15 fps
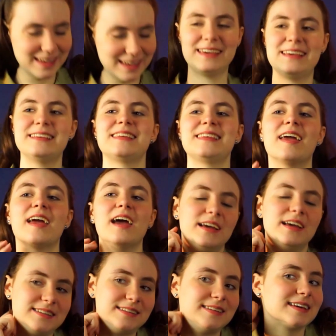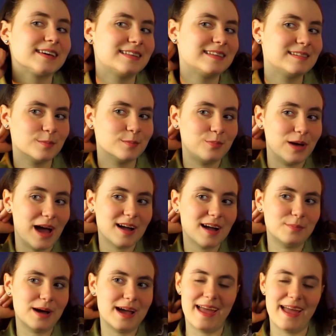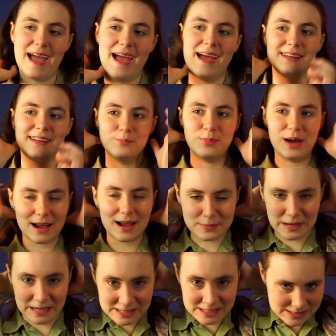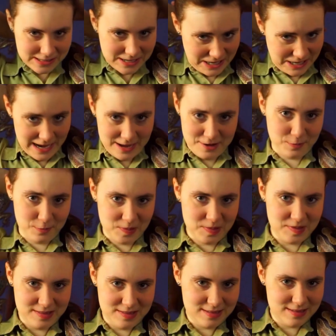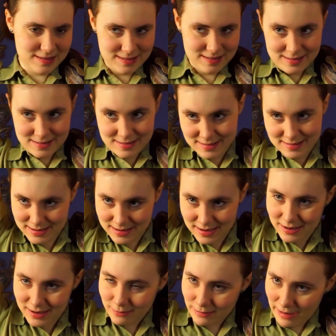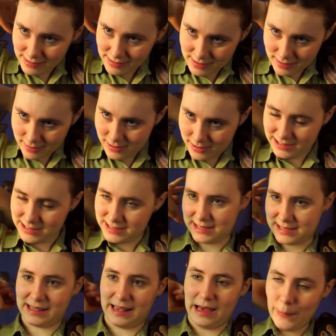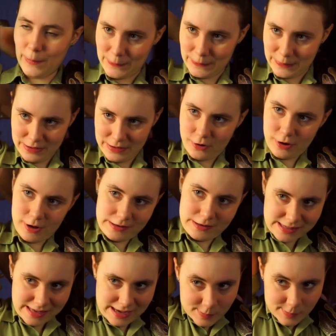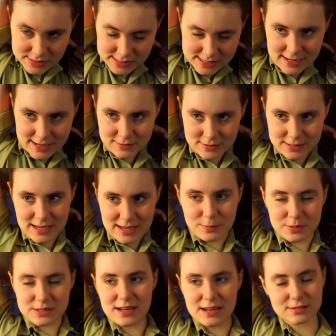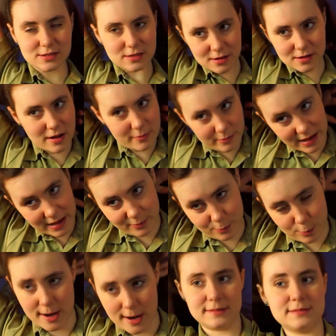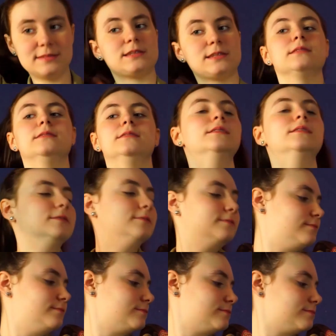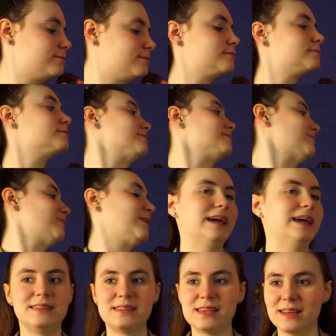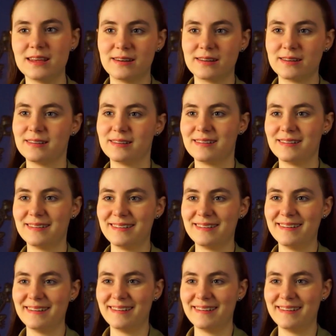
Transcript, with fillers: He's like tickling the back of my head, the back of my scalp. Why is it called a scalp, but you call scalp potatoes scalp potatoes? They're not made of brains. No, it's scalloped. Is it? Yes.